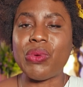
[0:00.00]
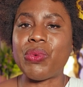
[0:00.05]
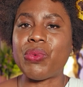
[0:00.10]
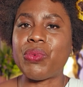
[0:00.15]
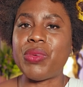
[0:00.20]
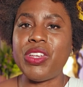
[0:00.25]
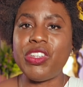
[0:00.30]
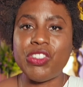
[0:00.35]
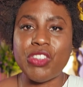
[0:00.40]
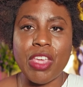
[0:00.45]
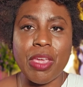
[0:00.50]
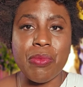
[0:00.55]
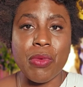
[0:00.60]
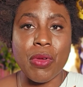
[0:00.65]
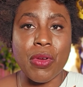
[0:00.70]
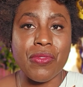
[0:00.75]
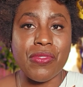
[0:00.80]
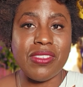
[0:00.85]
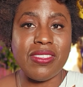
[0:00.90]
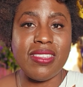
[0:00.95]
reshape
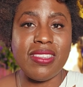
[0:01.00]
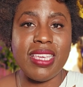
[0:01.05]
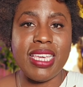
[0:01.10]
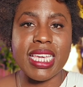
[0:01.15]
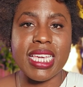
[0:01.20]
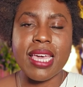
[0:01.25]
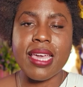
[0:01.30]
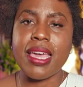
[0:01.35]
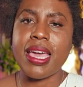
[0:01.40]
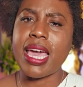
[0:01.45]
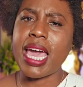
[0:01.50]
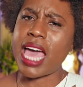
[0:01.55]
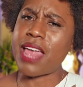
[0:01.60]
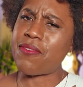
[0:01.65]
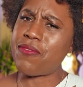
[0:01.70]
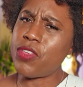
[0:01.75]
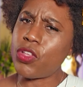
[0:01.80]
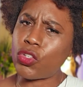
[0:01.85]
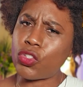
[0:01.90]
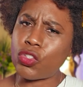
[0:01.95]
your physique,
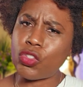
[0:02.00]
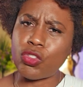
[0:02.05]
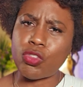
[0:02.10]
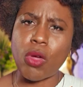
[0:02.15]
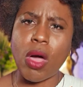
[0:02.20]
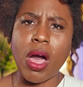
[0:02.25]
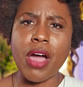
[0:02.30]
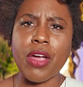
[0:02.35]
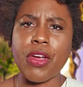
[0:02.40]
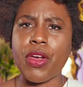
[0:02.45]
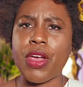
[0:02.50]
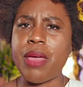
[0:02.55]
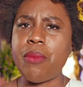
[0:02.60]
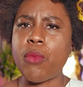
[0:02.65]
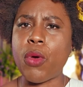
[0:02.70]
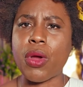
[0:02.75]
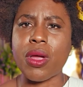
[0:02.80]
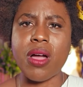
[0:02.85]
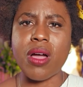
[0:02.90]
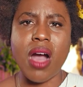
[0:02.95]
and feel stronger
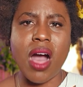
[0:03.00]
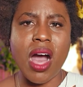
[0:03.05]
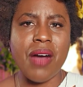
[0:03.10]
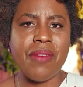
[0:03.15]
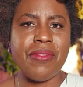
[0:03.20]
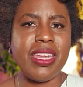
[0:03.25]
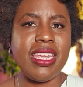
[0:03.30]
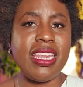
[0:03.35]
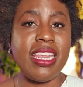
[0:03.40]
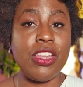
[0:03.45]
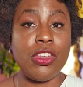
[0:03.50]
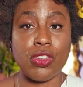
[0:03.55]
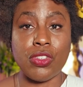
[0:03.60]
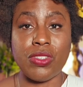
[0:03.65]
and more confident in your